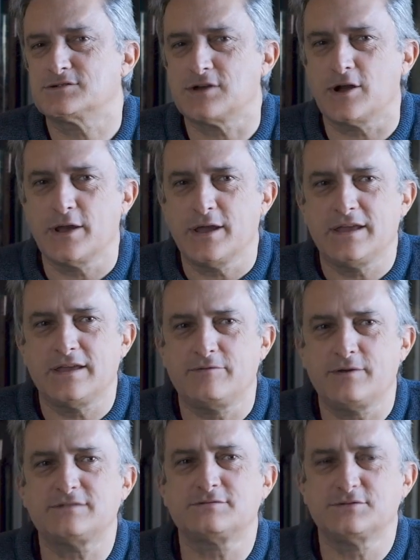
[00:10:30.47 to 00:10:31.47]
So
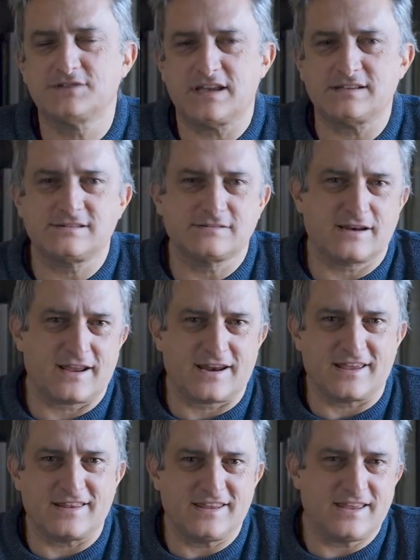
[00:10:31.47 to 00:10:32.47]
if you have suggestion and
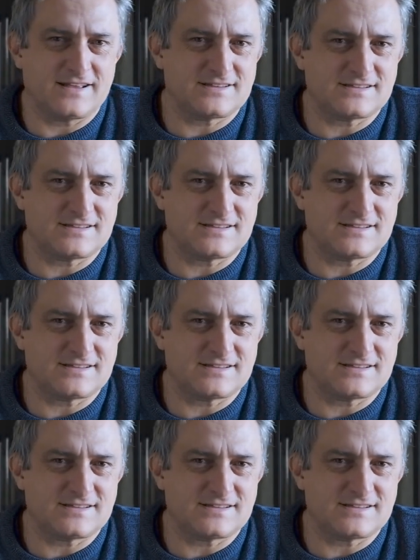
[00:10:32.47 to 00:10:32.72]
idea,